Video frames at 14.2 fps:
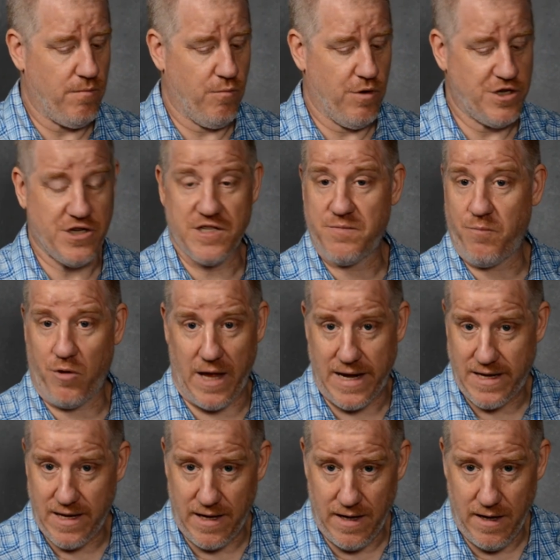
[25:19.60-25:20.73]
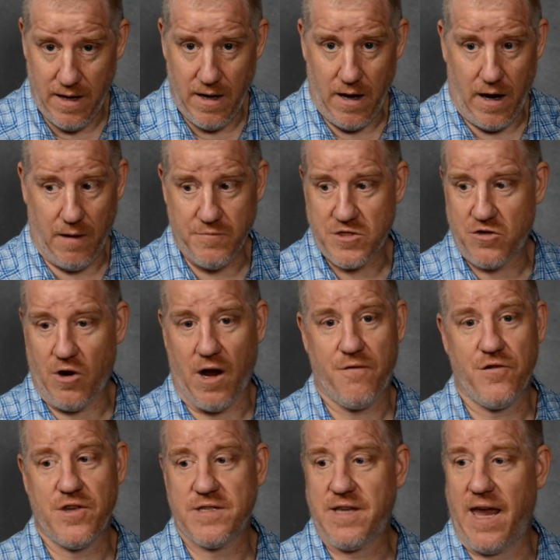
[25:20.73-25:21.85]
which is plenty strong
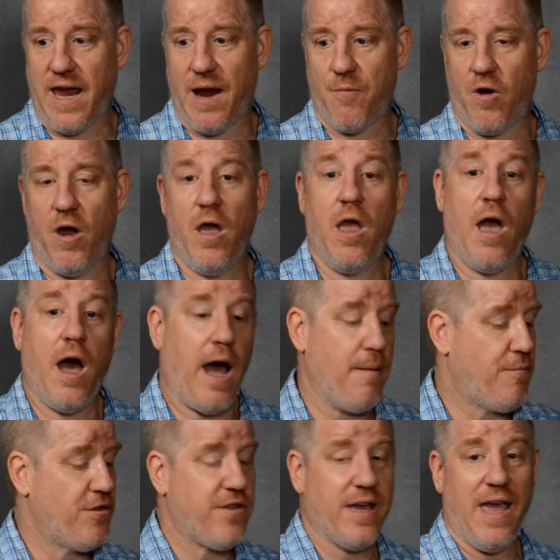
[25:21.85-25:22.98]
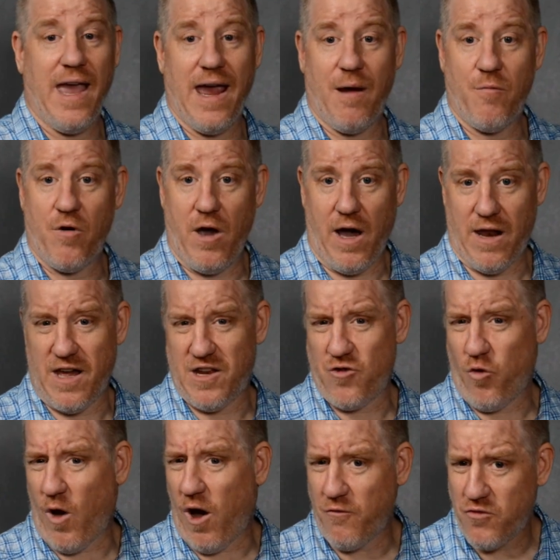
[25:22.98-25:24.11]
for this camera. I put the camera on a
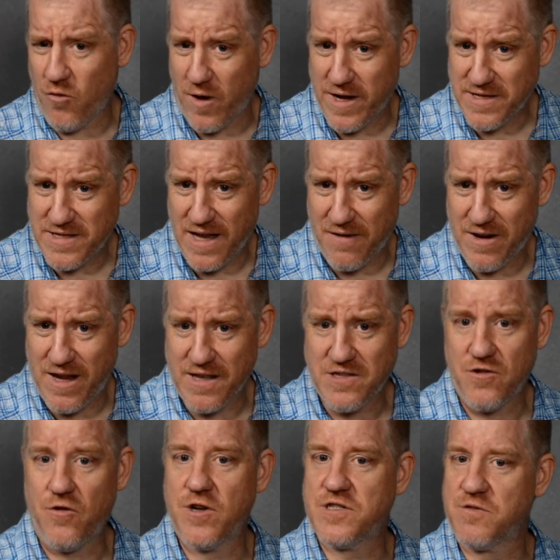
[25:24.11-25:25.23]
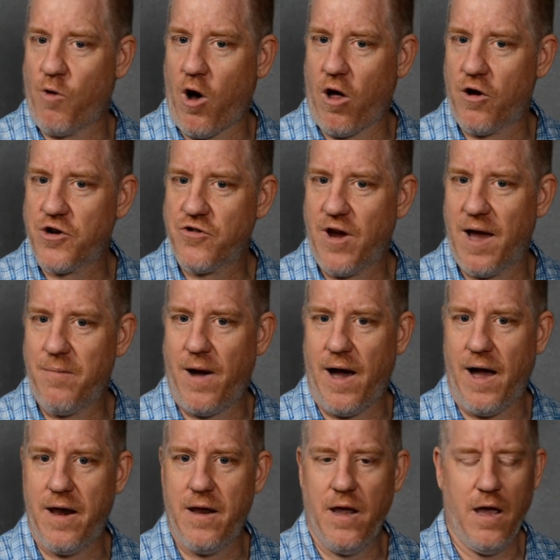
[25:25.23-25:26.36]
12-27 Gitzo, a smaller
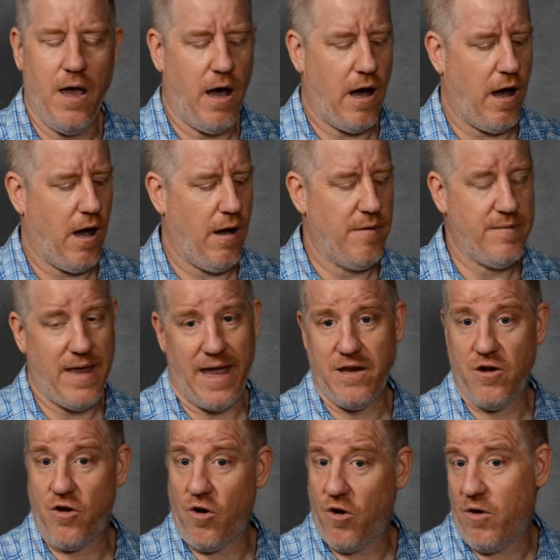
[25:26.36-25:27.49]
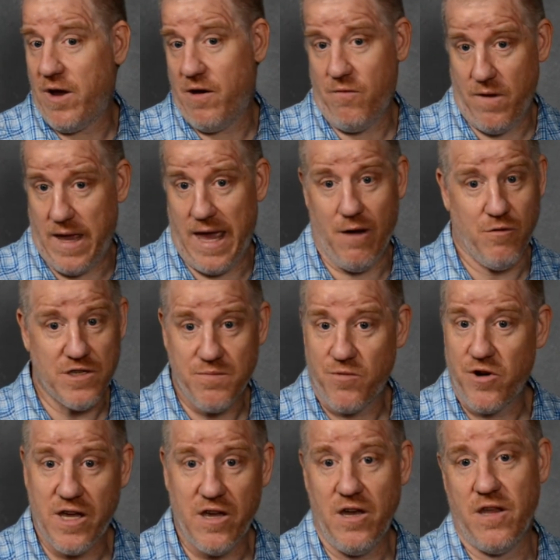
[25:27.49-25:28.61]
tripod, and you know, it was
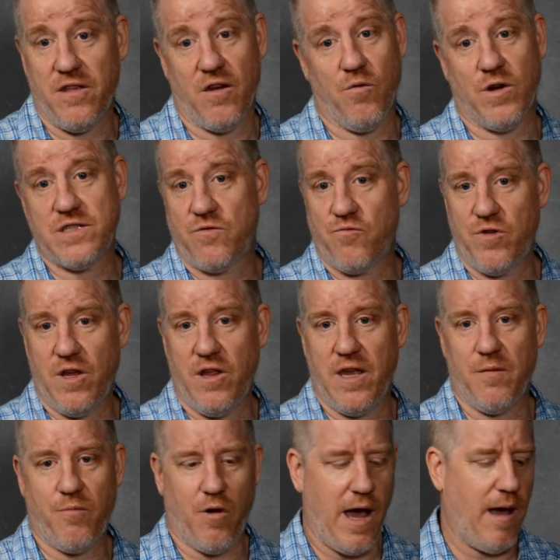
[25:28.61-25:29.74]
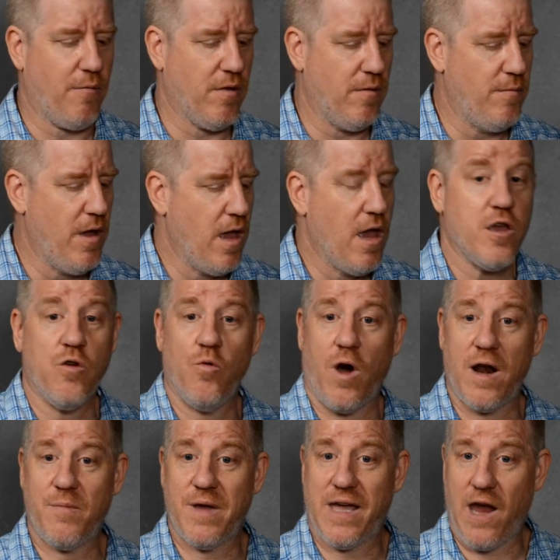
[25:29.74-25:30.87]
pretty good. There wasn't really a problem. You
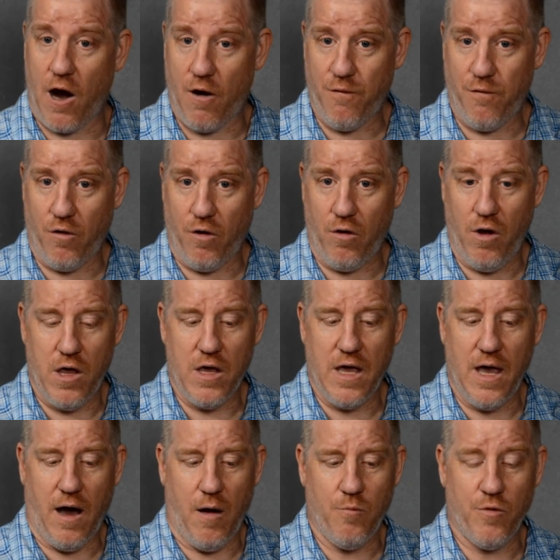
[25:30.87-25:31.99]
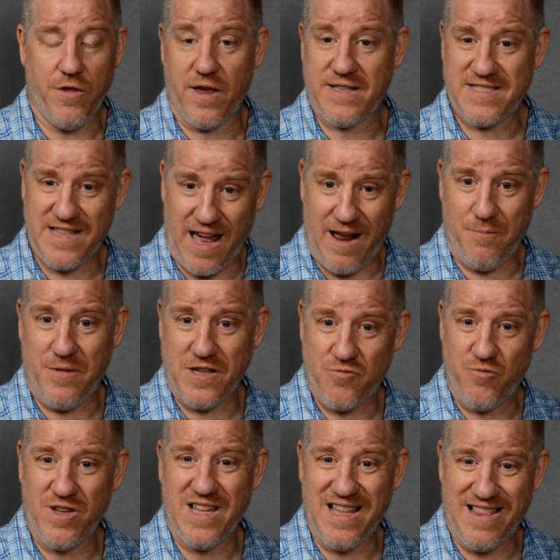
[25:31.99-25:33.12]
want to be careful with a setup that's
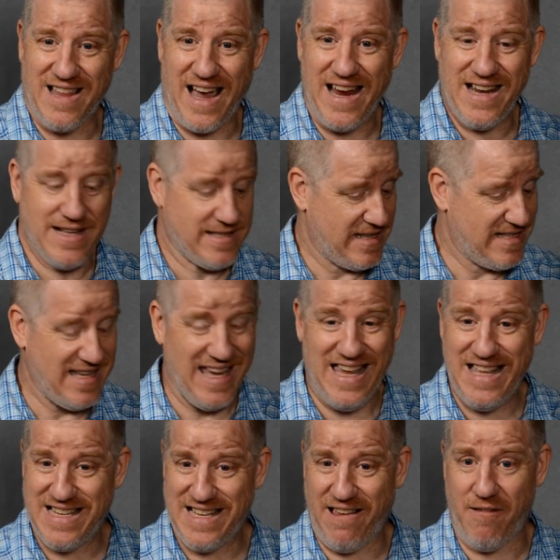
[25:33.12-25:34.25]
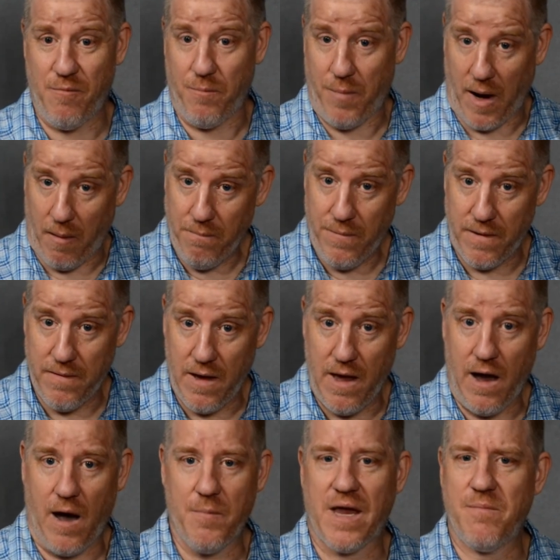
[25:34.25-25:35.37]
really light. It's easy to bump.
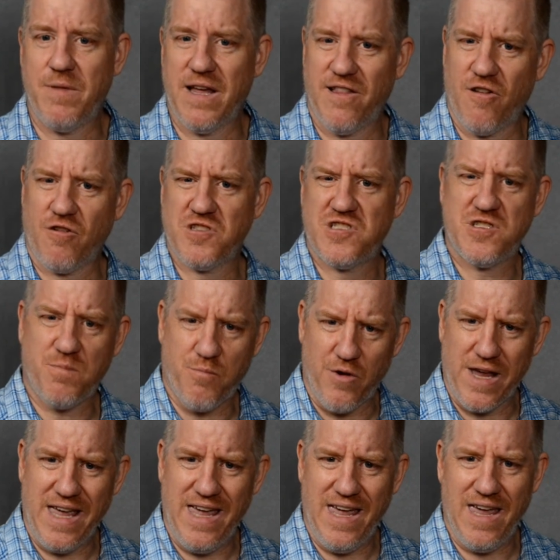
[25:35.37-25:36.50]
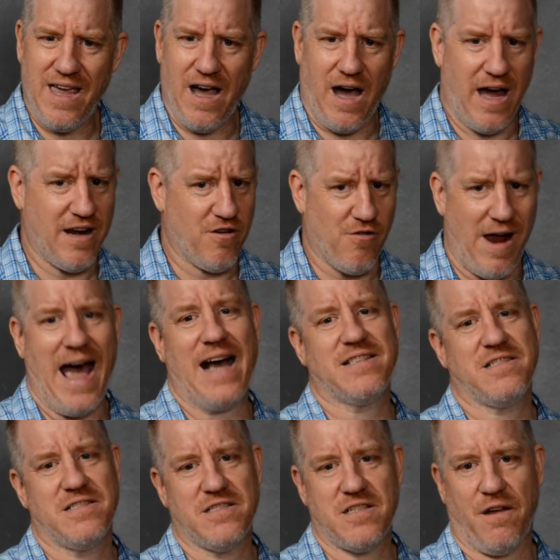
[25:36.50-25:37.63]
It can be a little springy on
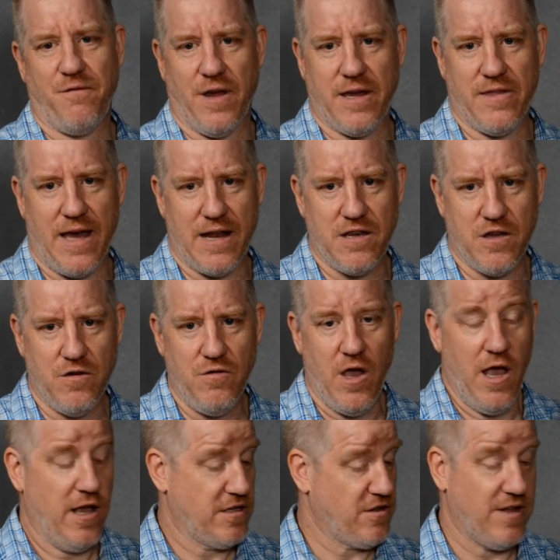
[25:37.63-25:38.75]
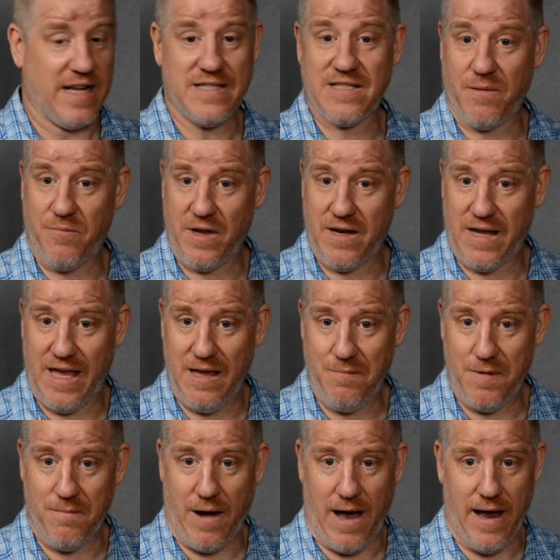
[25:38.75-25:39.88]
grass and stuff like that too, so that's something to keep
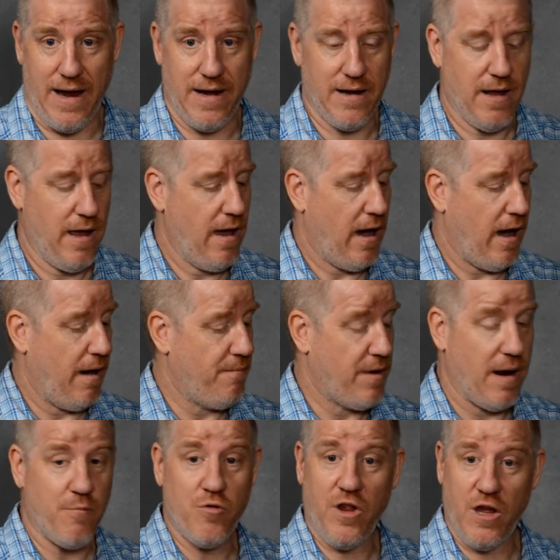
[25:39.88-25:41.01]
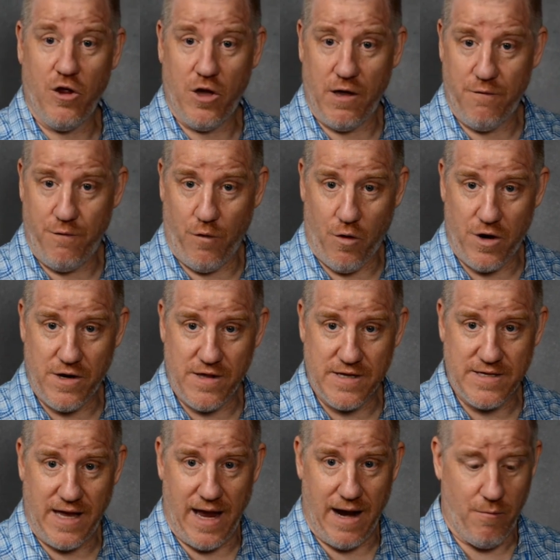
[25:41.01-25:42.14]
in mind. But I'm really looking forward to
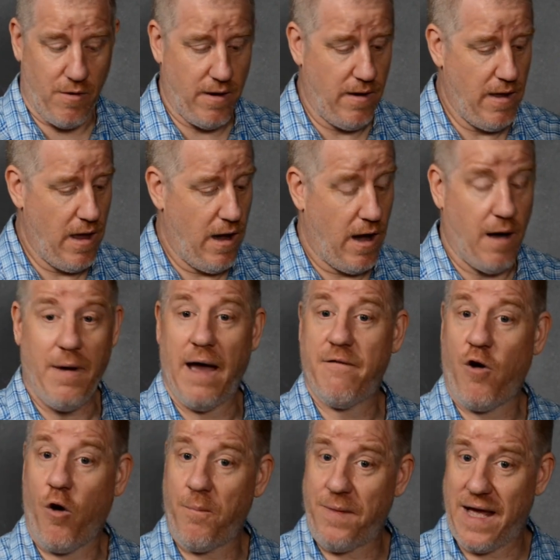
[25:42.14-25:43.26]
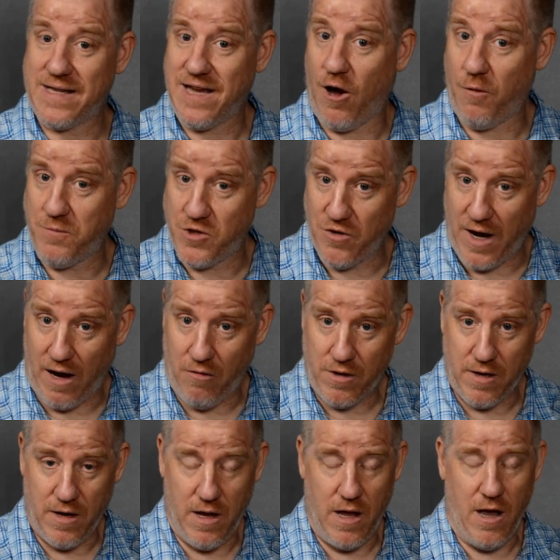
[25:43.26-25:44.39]
this camera. I hope that's helped you out.
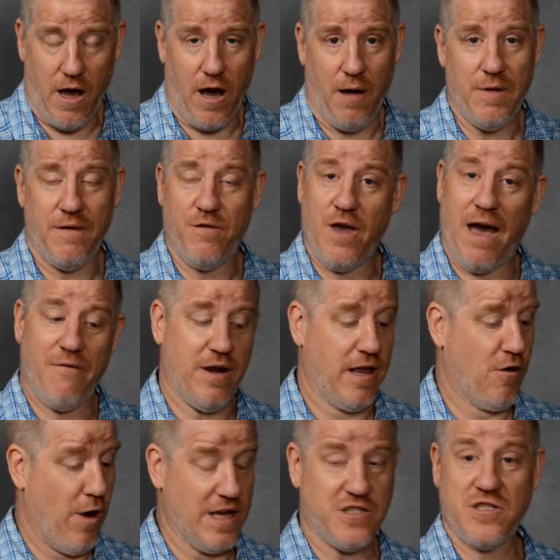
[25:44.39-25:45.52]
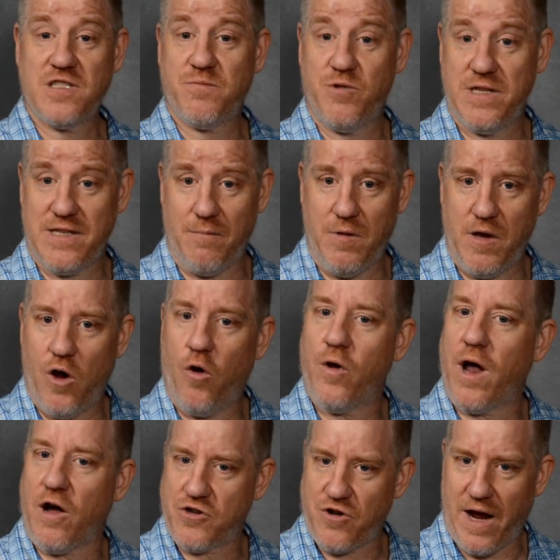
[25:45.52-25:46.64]
If you have any questions, please let me know and
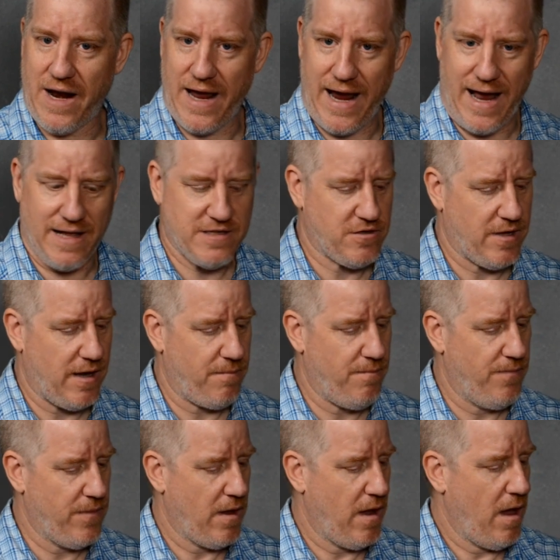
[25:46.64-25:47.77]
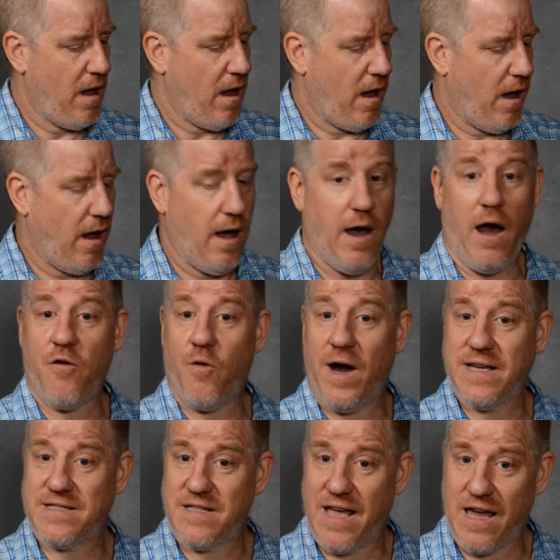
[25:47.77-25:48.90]
I'll try to answer them.
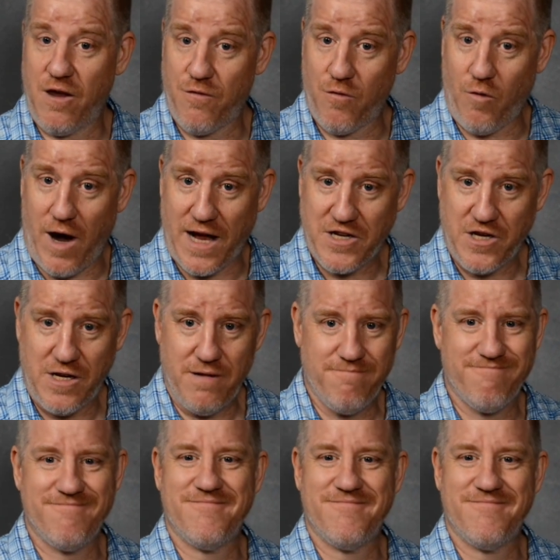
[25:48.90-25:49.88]
Otherwise, thank you for watching.